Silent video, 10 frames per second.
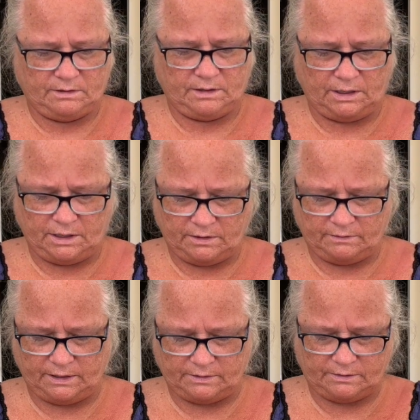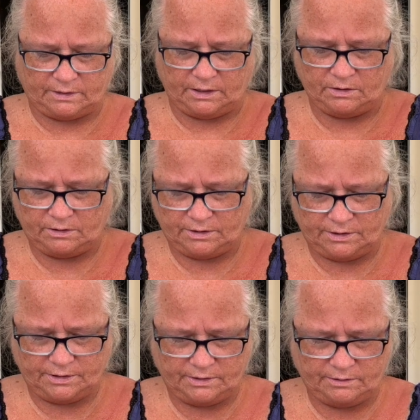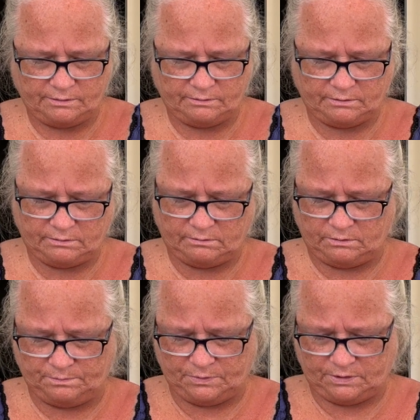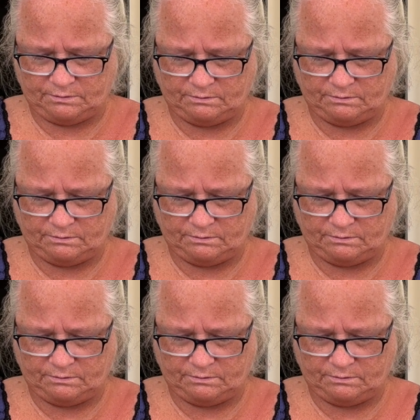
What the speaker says: Here is the yarn. Oops.